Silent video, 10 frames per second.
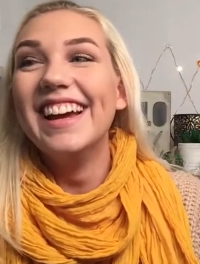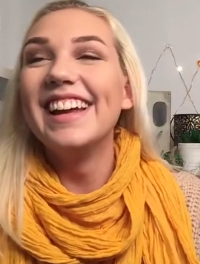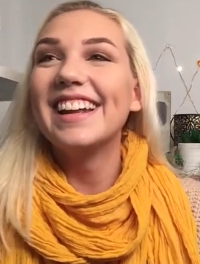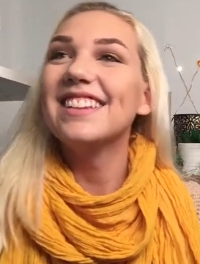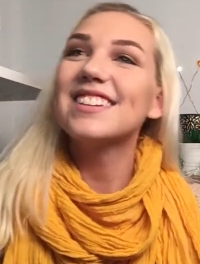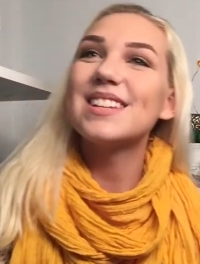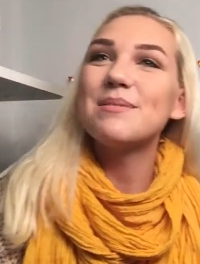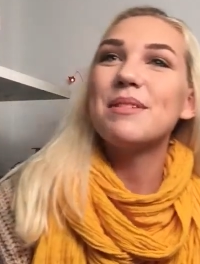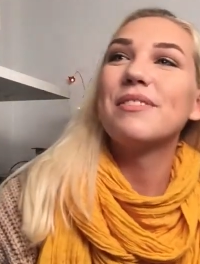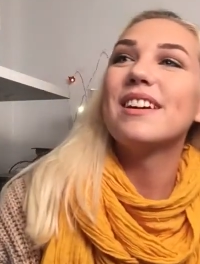And I looked
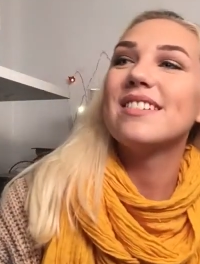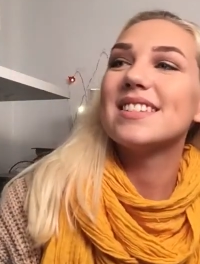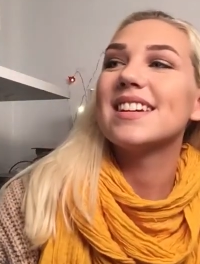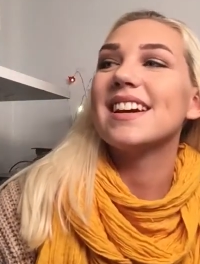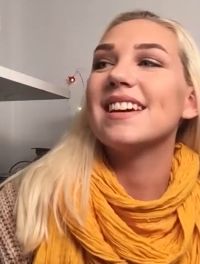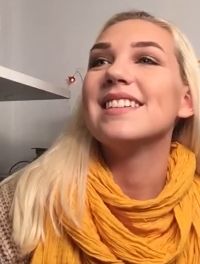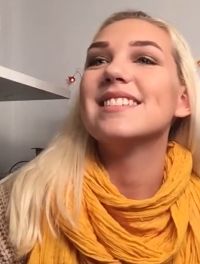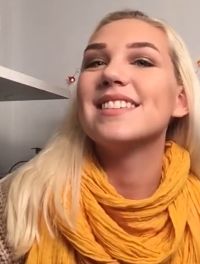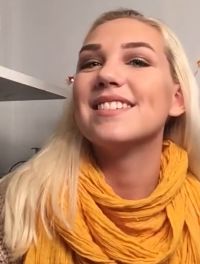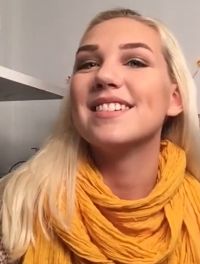at my friend, I was like, hey,
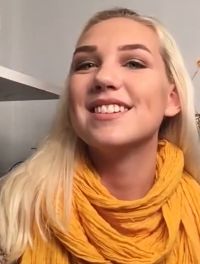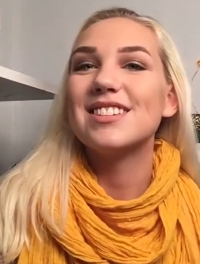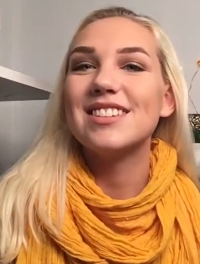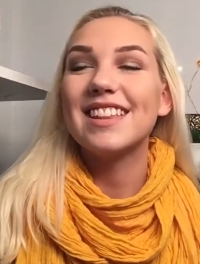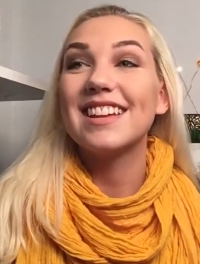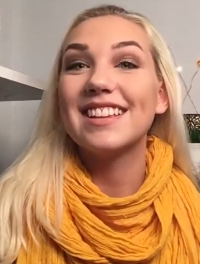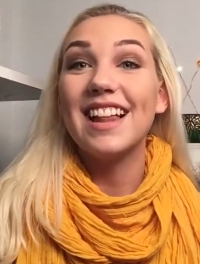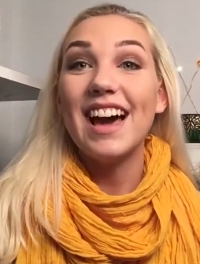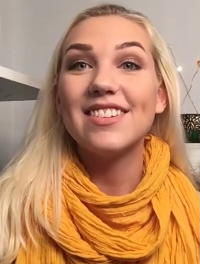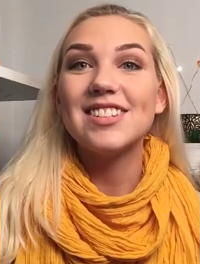he's cute, and she, like,
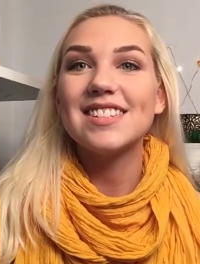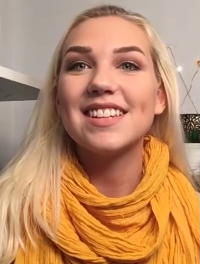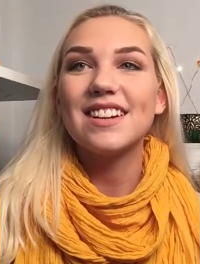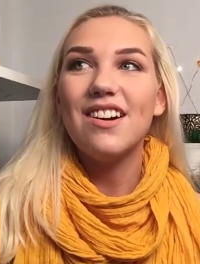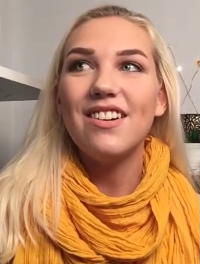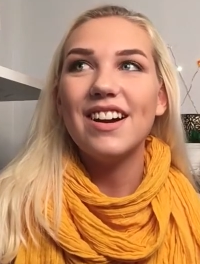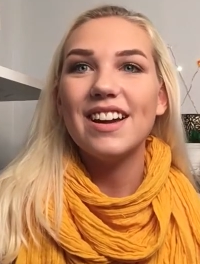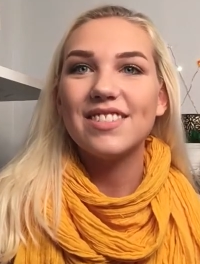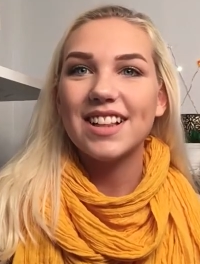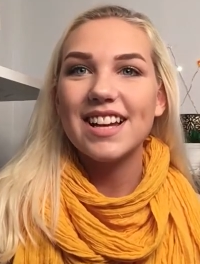laughed. She's like, oh,
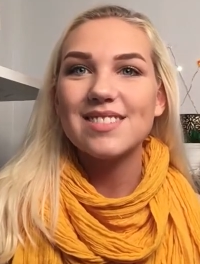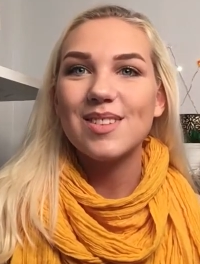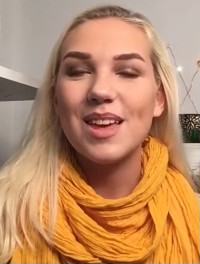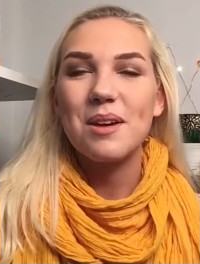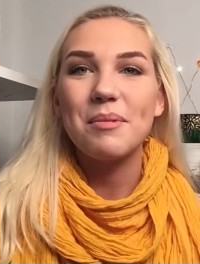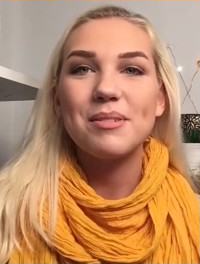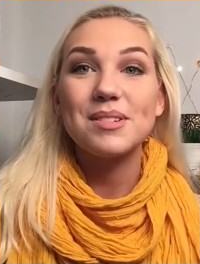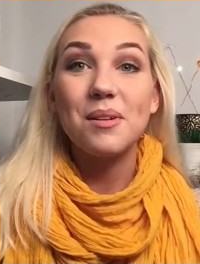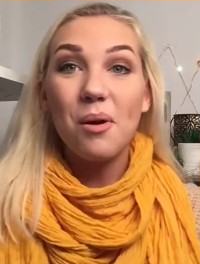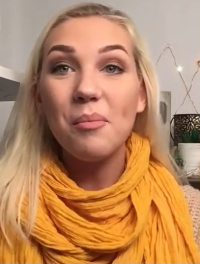I have class with him. I
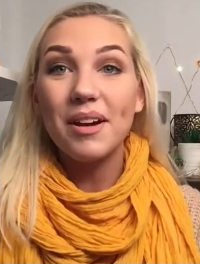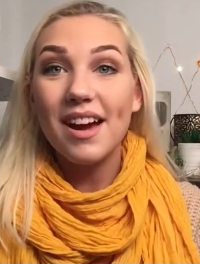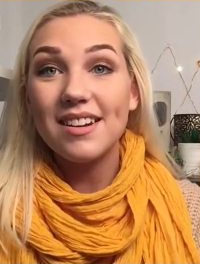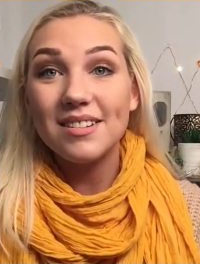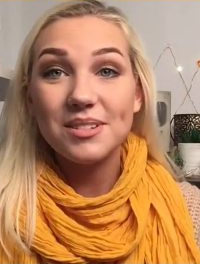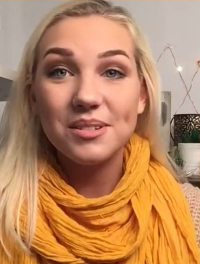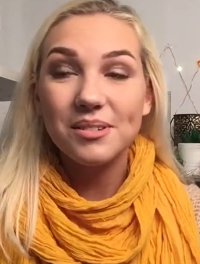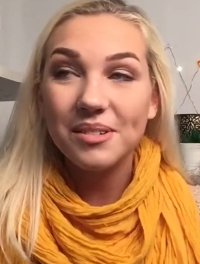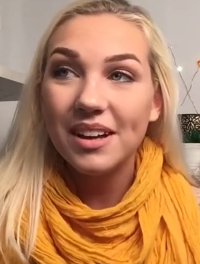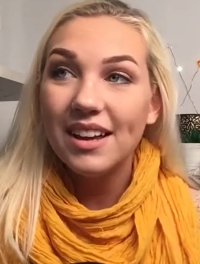was like, oh my god, you
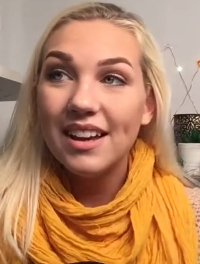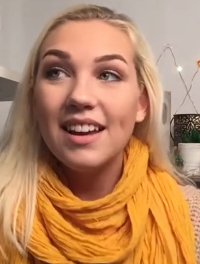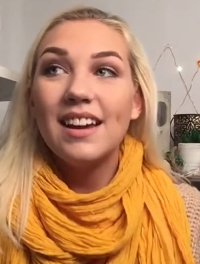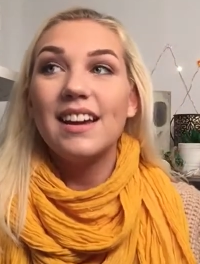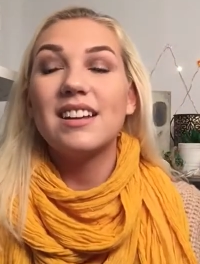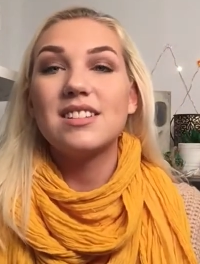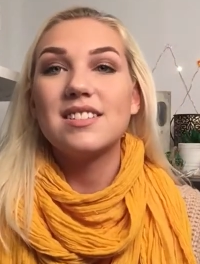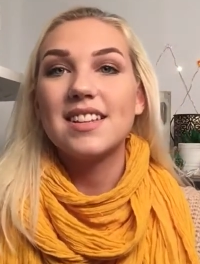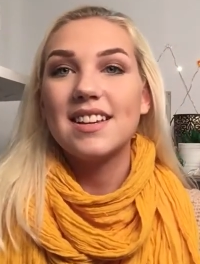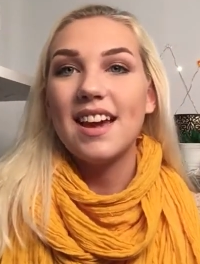do? And
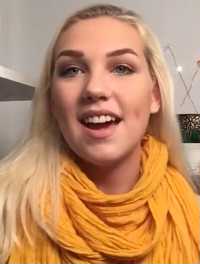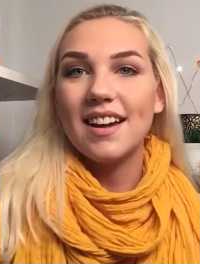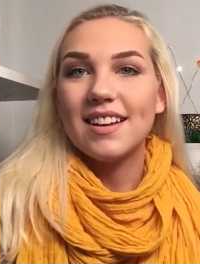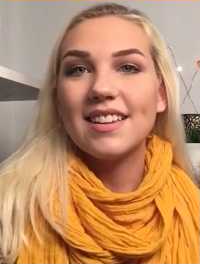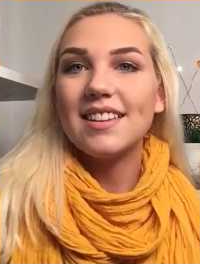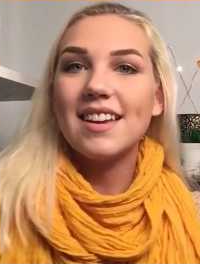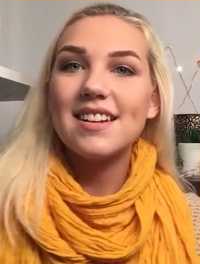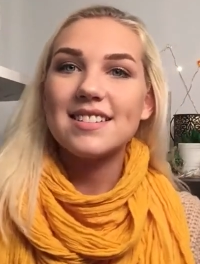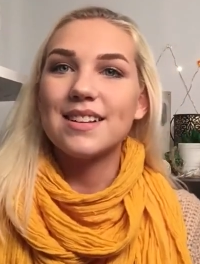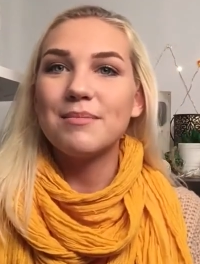she's like, yeah, I can, like,
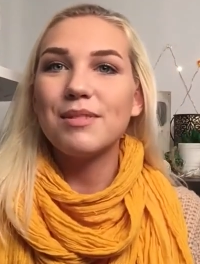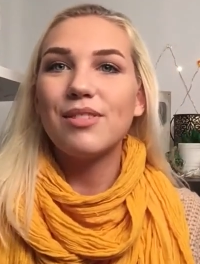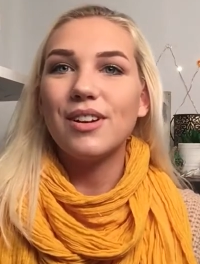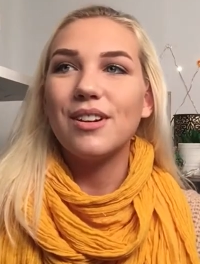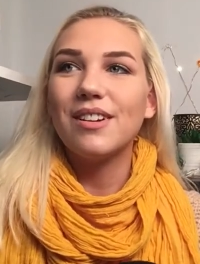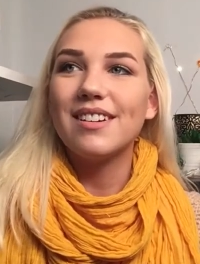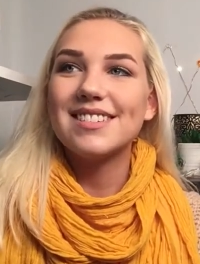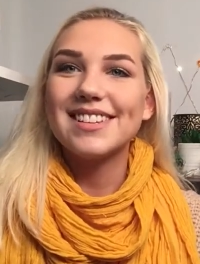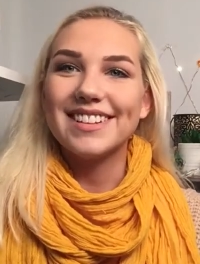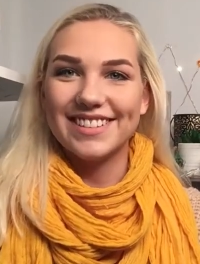get his number for you, and I
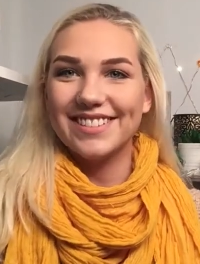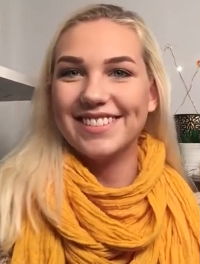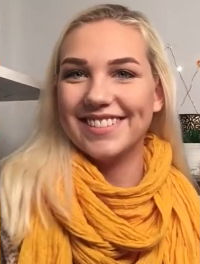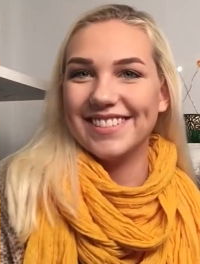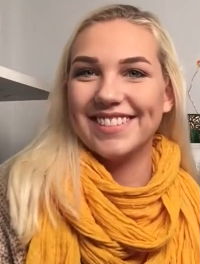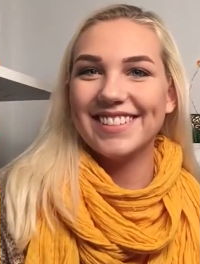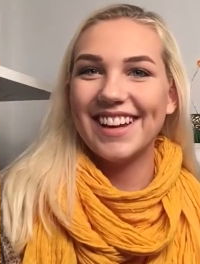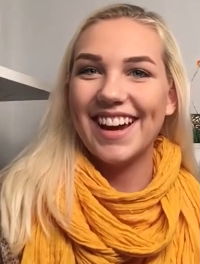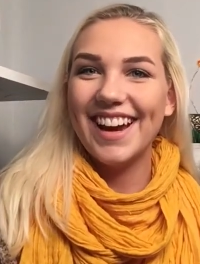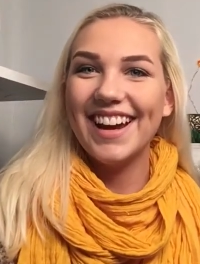was like, ooh,
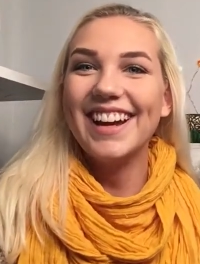okay.